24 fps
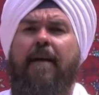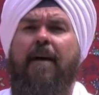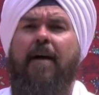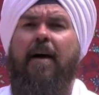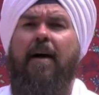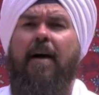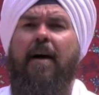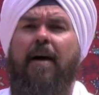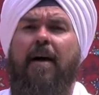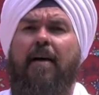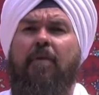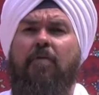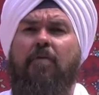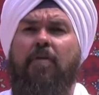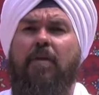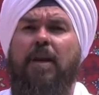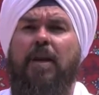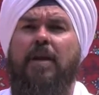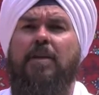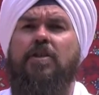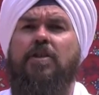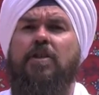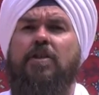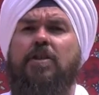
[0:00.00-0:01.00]

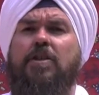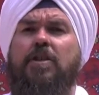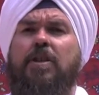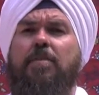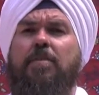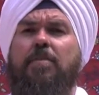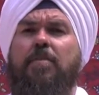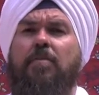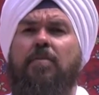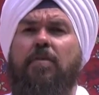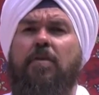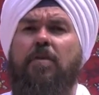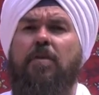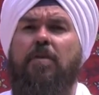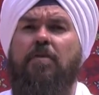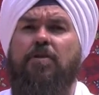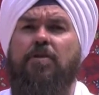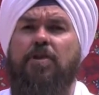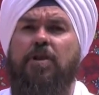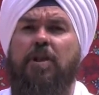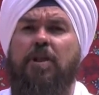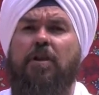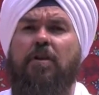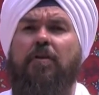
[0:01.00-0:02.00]
relationships with your
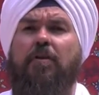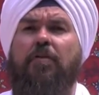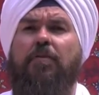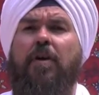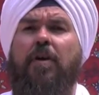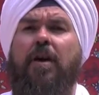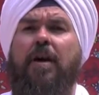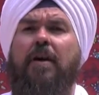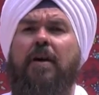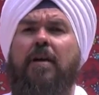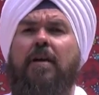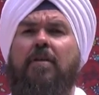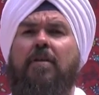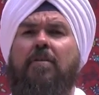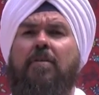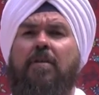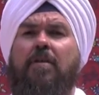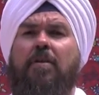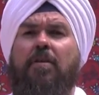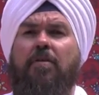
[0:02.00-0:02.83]
children,